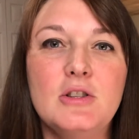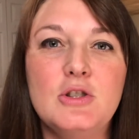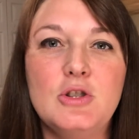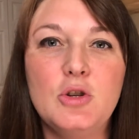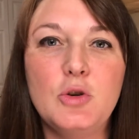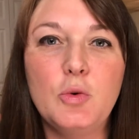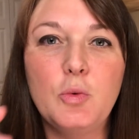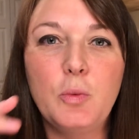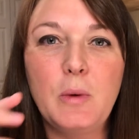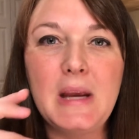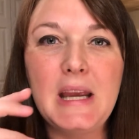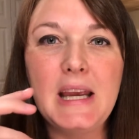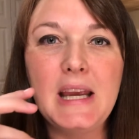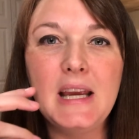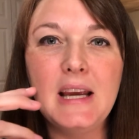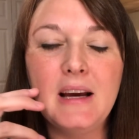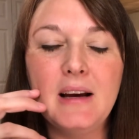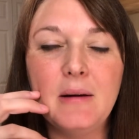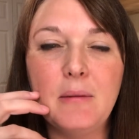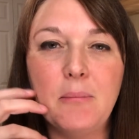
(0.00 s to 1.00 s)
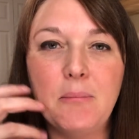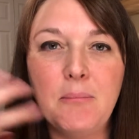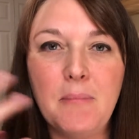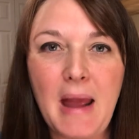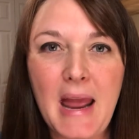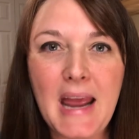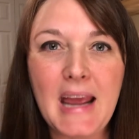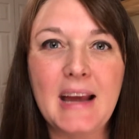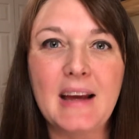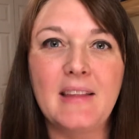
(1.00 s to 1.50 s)
do we
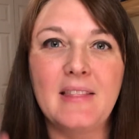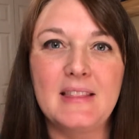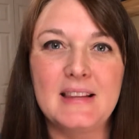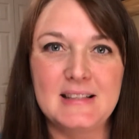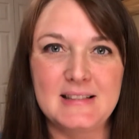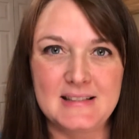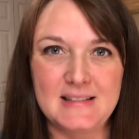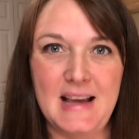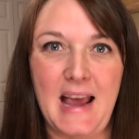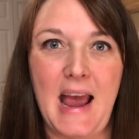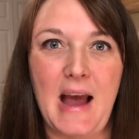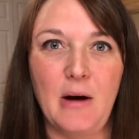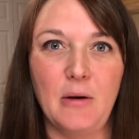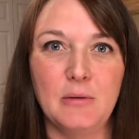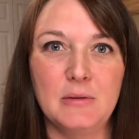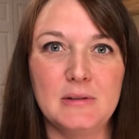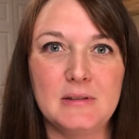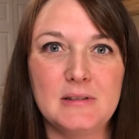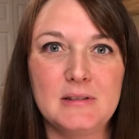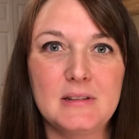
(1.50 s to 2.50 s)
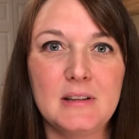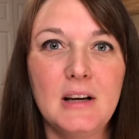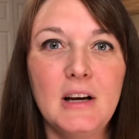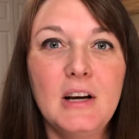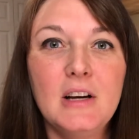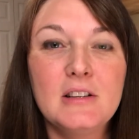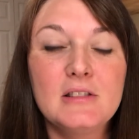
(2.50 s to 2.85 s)
make the sounds.